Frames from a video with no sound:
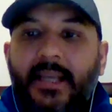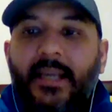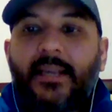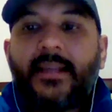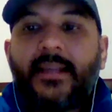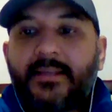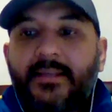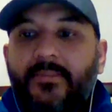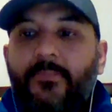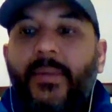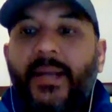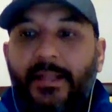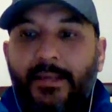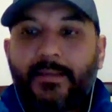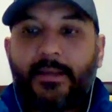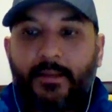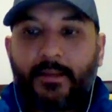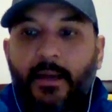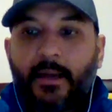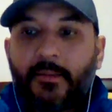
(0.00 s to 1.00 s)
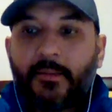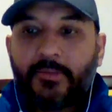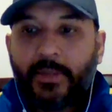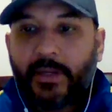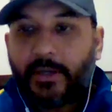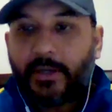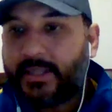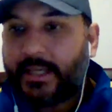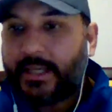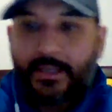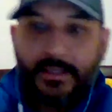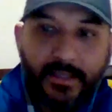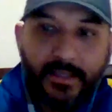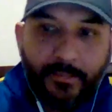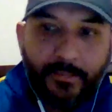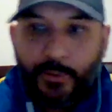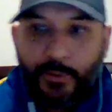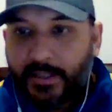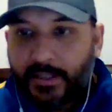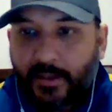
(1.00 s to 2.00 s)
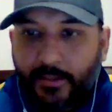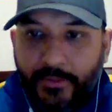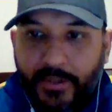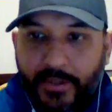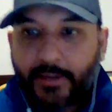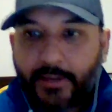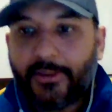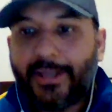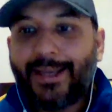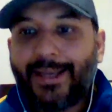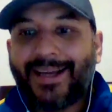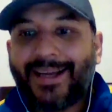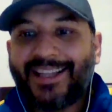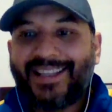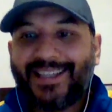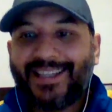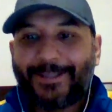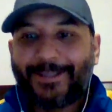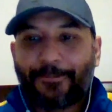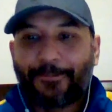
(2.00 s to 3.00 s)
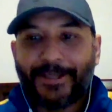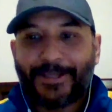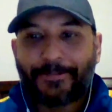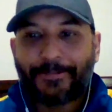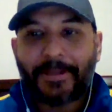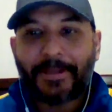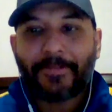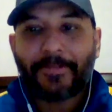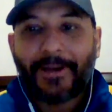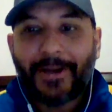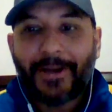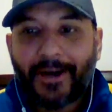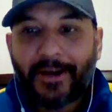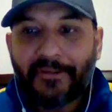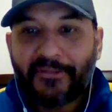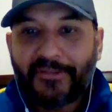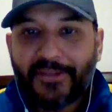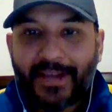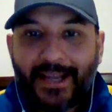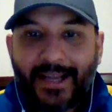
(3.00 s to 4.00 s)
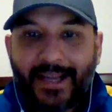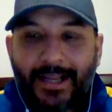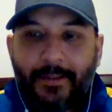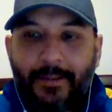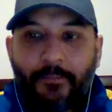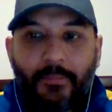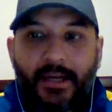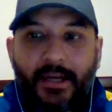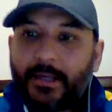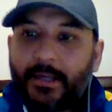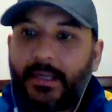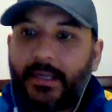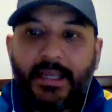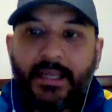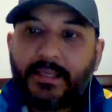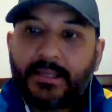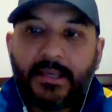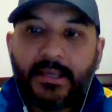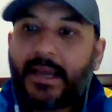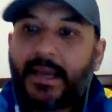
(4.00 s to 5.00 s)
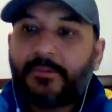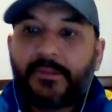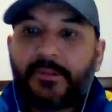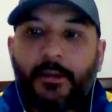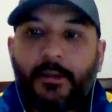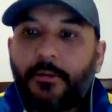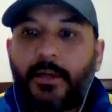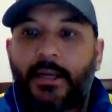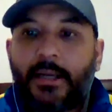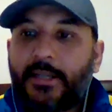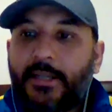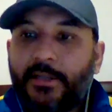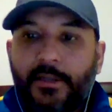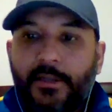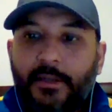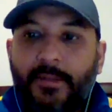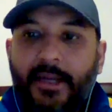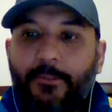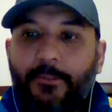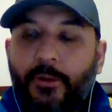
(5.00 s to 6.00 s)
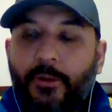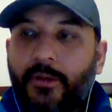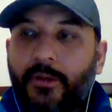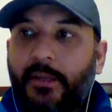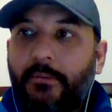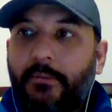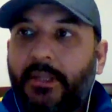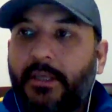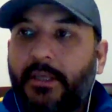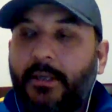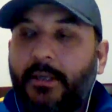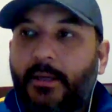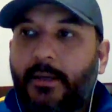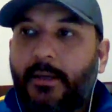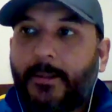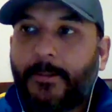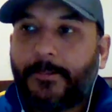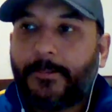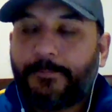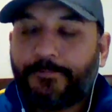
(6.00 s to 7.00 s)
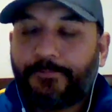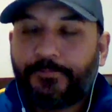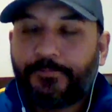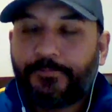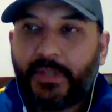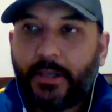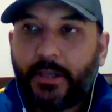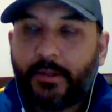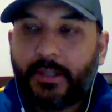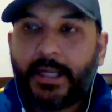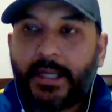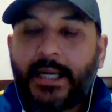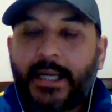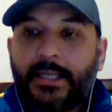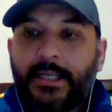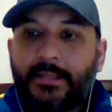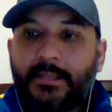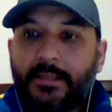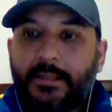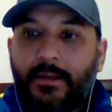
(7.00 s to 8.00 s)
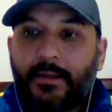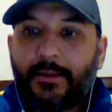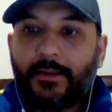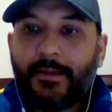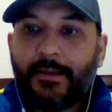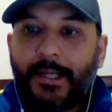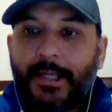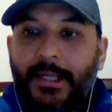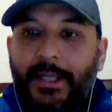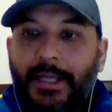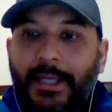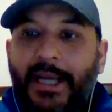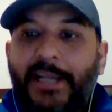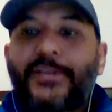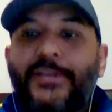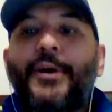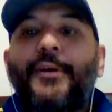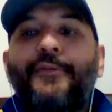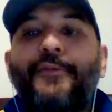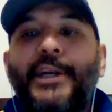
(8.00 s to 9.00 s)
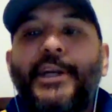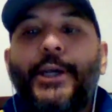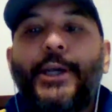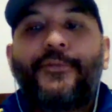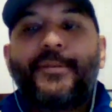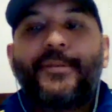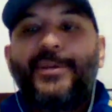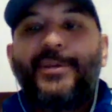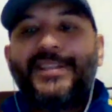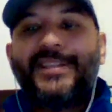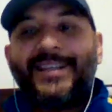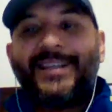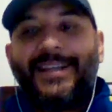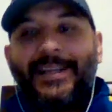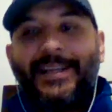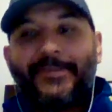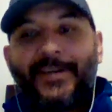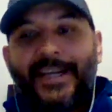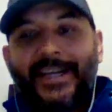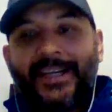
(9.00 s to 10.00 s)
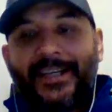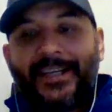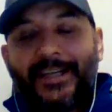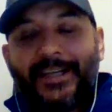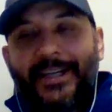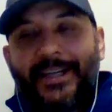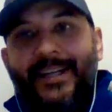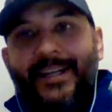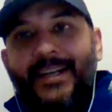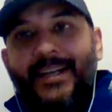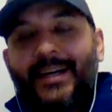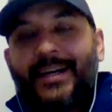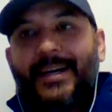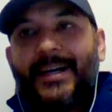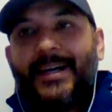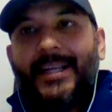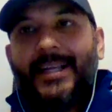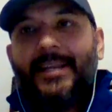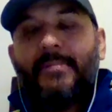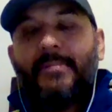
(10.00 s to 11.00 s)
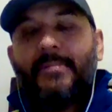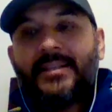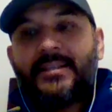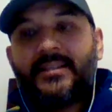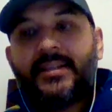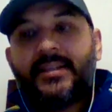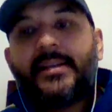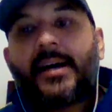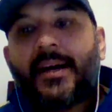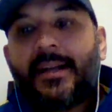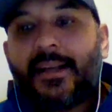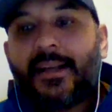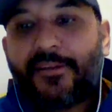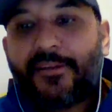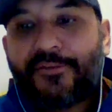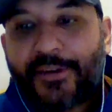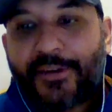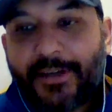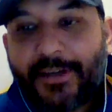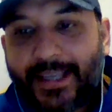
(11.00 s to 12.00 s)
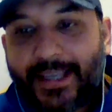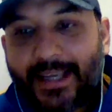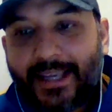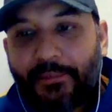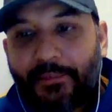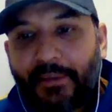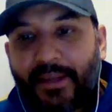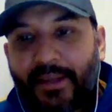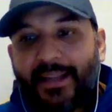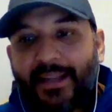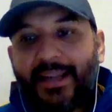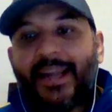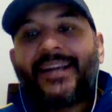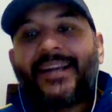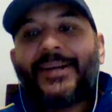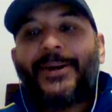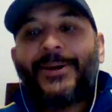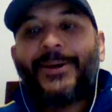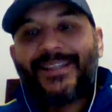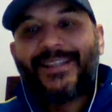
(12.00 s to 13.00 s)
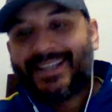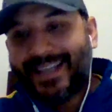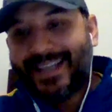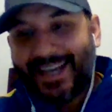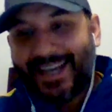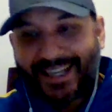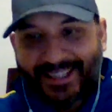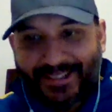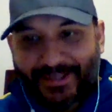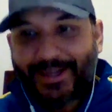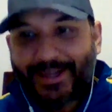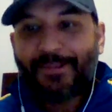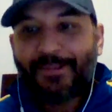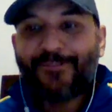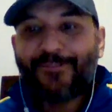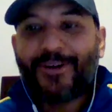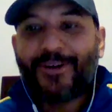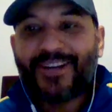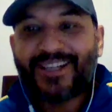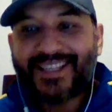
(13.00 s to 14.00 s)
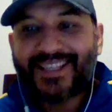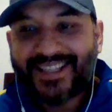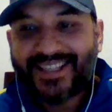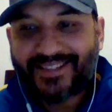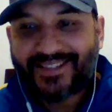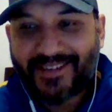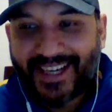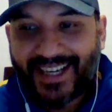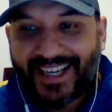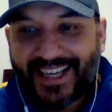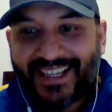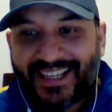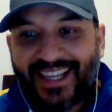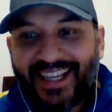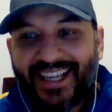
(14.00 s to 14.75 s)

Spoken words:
his spells at clubs because he ends up doing something or the other to piss people off. But he's an absolute legend in my book. I mean, the guy is. I saw a video of him recently where he met Zidane after a game and he told Zidane to come and watch his training,